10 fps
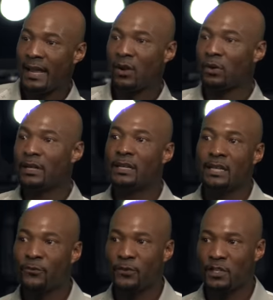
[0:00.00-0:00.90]
And only
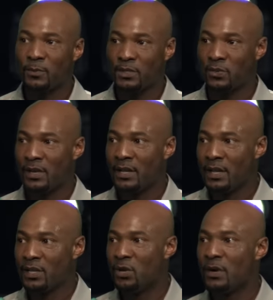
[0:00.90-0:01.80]
difference between
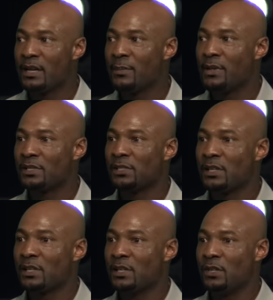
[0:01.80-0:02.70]
you and them is
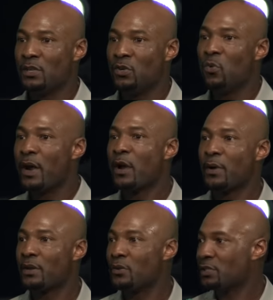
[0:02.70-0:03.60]
you wear
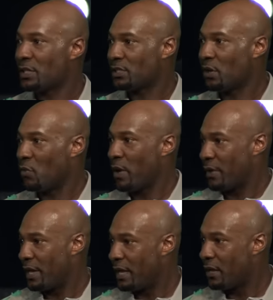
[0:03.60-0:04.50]
it, you just don't wear
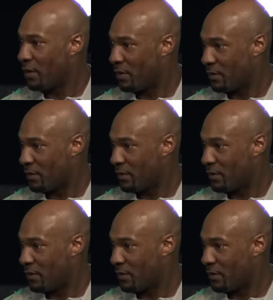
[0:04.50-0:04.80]
it here.